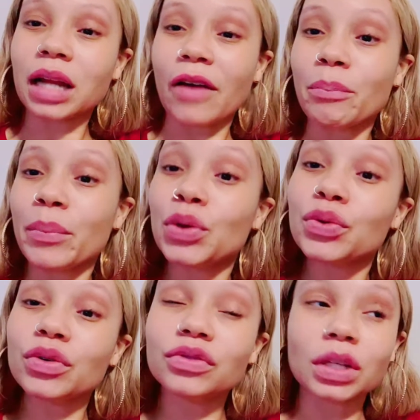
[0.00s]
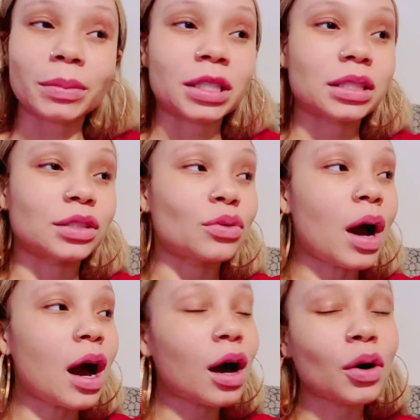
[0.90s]
I moved, I'm in this new
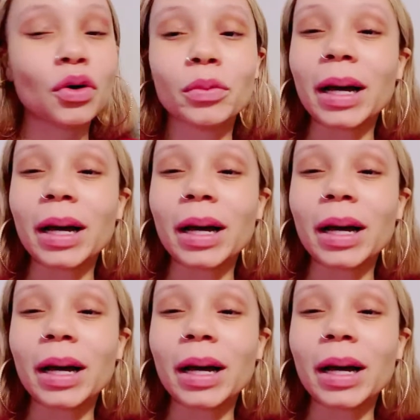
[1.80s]
home.